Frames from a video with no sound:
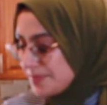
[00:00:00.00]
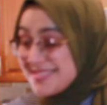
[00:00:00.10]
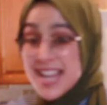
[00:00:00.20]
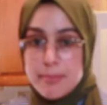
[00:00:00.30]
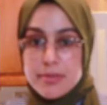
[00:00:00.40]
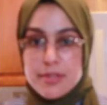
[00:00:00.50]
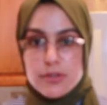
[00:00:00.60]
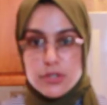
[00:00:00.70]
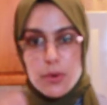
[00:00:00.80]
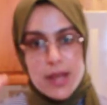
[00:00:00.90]
depth.
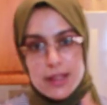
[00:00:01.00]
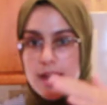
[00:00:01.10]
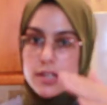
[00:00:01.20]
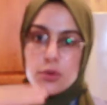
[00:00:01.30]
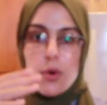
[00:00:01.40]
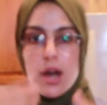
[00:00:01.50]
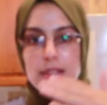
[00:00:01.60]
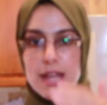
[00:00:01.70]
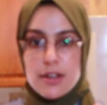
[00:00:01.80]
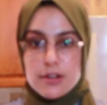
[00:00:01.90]
So you want
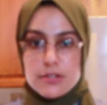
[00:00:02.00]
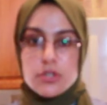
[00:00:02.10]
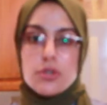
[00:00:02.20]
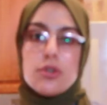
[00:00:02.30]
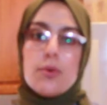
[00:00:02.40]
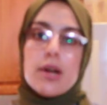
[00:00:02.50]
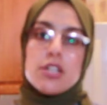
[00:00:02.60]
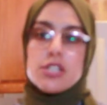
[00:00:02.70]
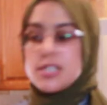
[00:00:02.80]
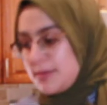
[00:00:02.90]
layers, so you don't want to
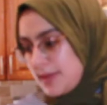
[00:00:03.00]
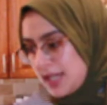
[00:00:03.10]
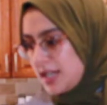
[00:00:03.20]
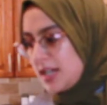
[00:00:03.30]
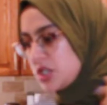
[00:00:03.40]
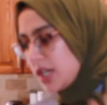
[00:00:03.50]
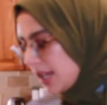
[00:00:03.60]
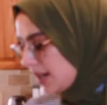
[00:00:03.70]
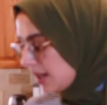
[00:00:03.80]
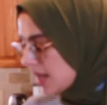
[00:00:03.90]
just be eating
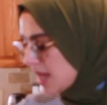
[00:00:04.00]
chicken.